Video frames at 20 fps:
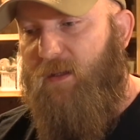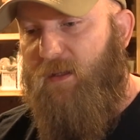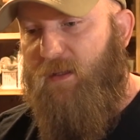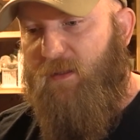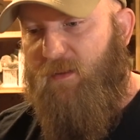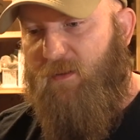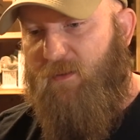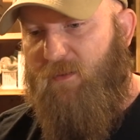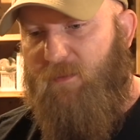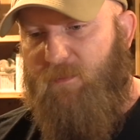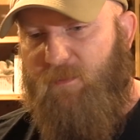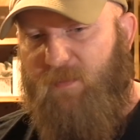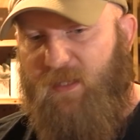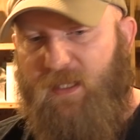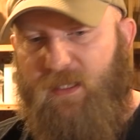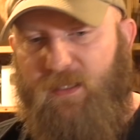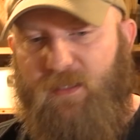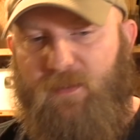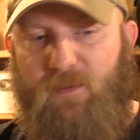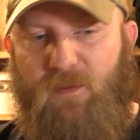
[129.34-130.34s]
It could
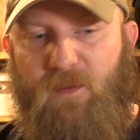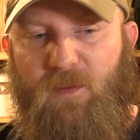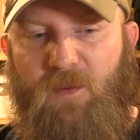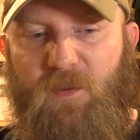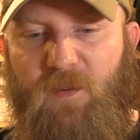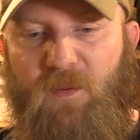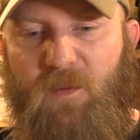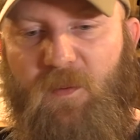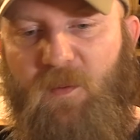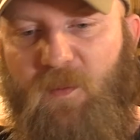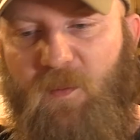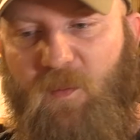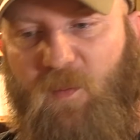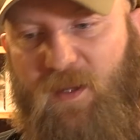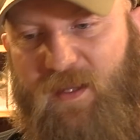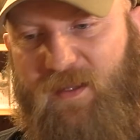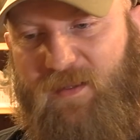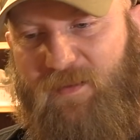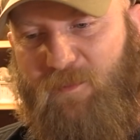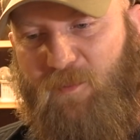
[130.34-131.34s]
mean,
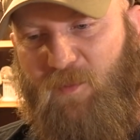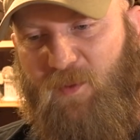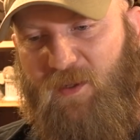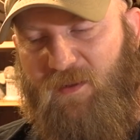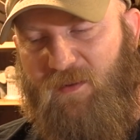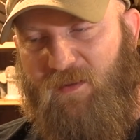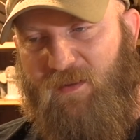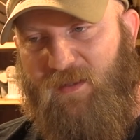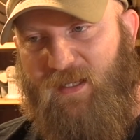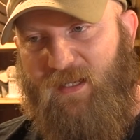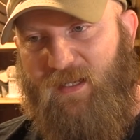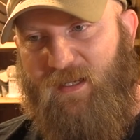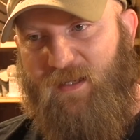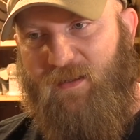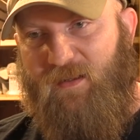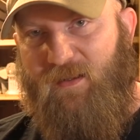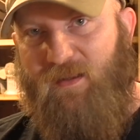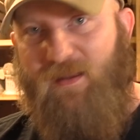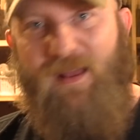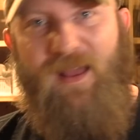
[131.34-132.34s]
when will
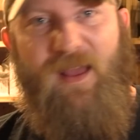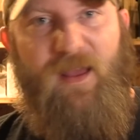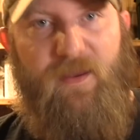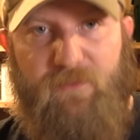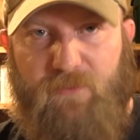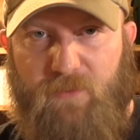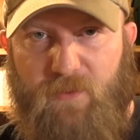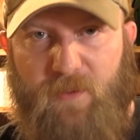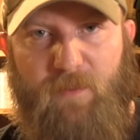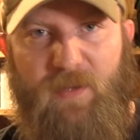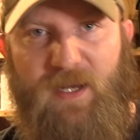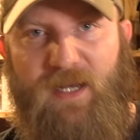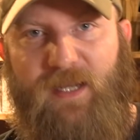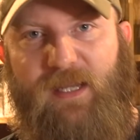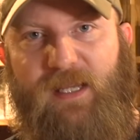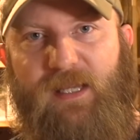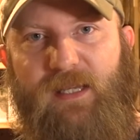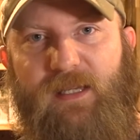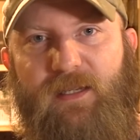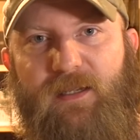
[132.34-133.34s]

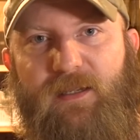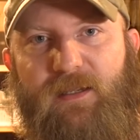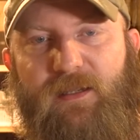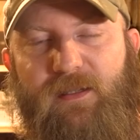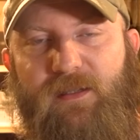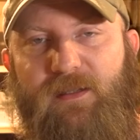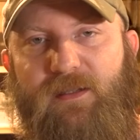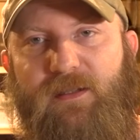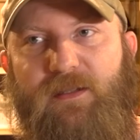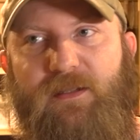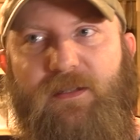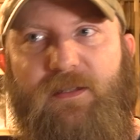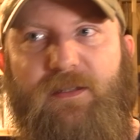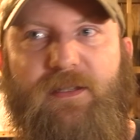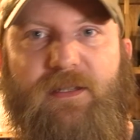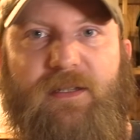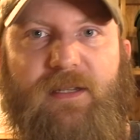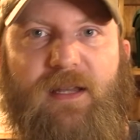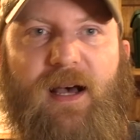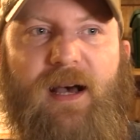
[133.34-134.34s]
everybody
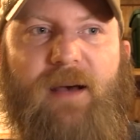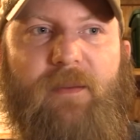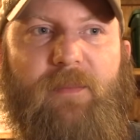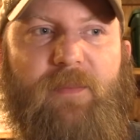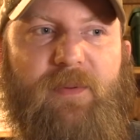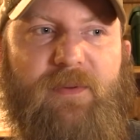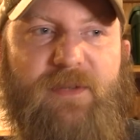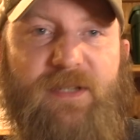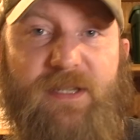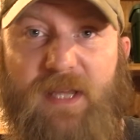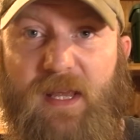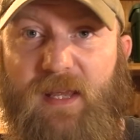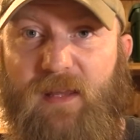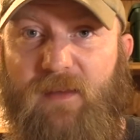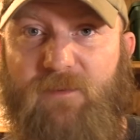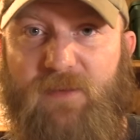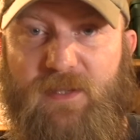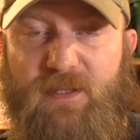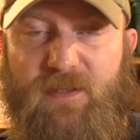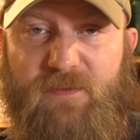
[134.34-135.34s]
stop
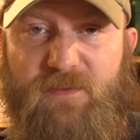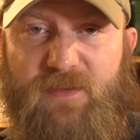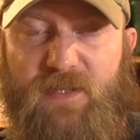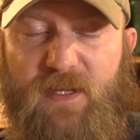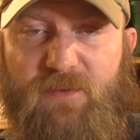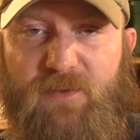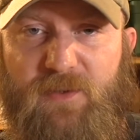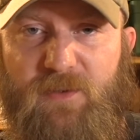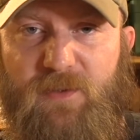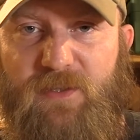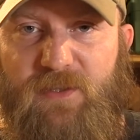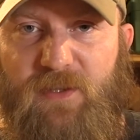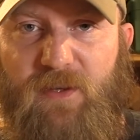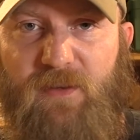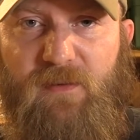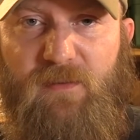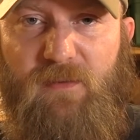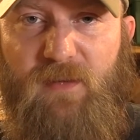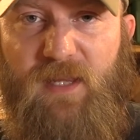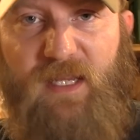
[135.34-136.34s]
saying offensive stuff to each
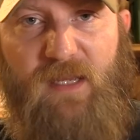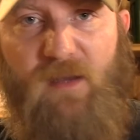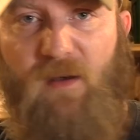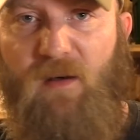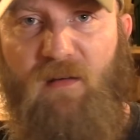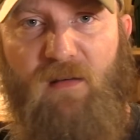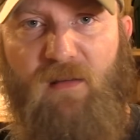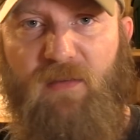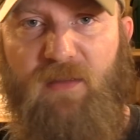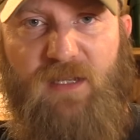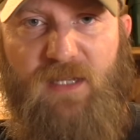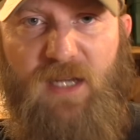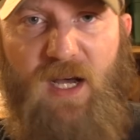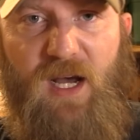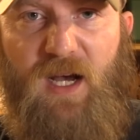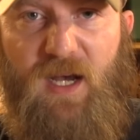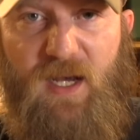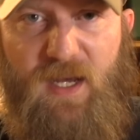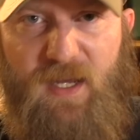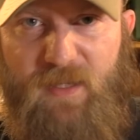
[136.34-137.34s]
other, like all the
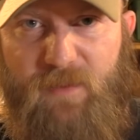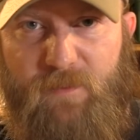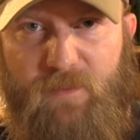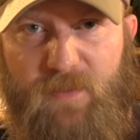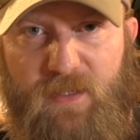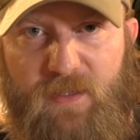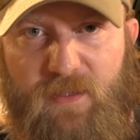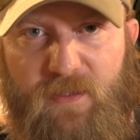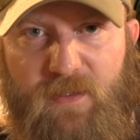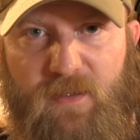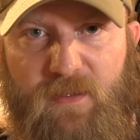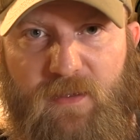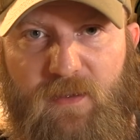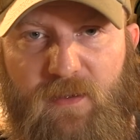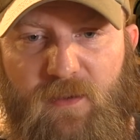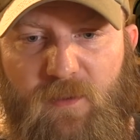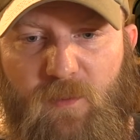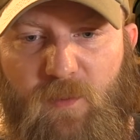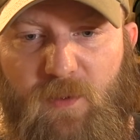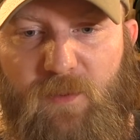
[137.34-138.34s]
time?
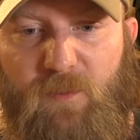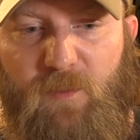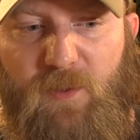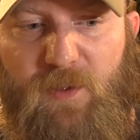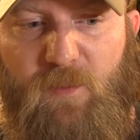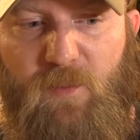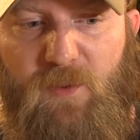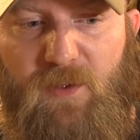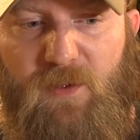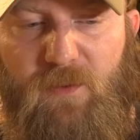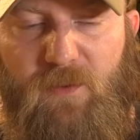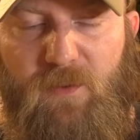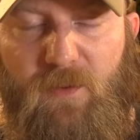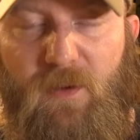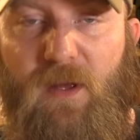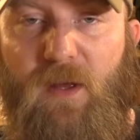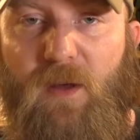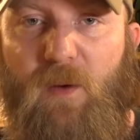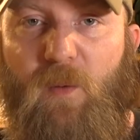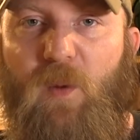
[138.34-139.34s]
When
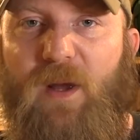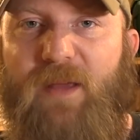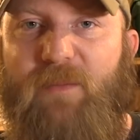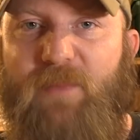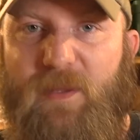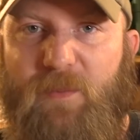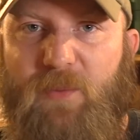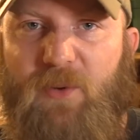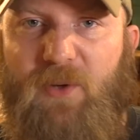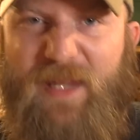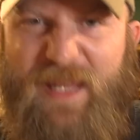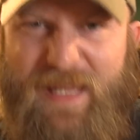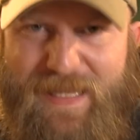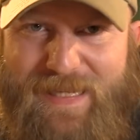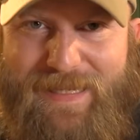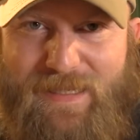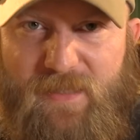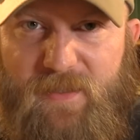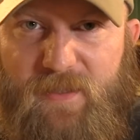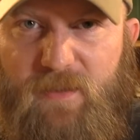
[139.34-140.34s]
will white people
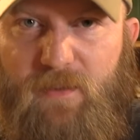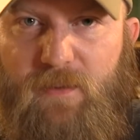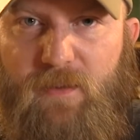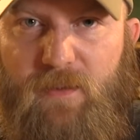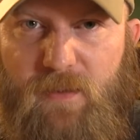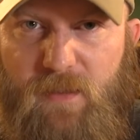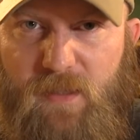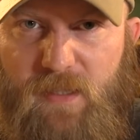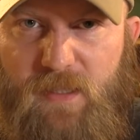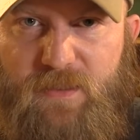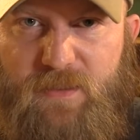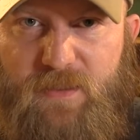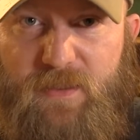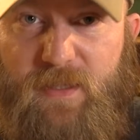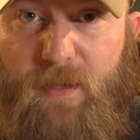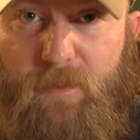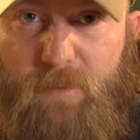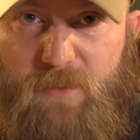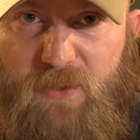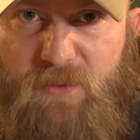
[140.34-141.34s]
get it and
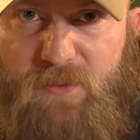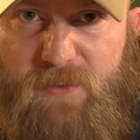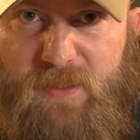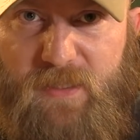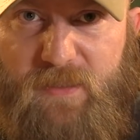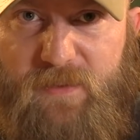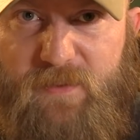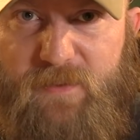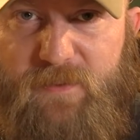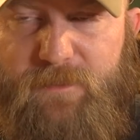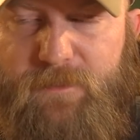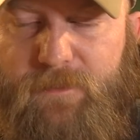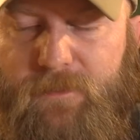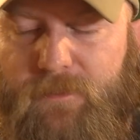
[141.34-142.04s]
stop doing it?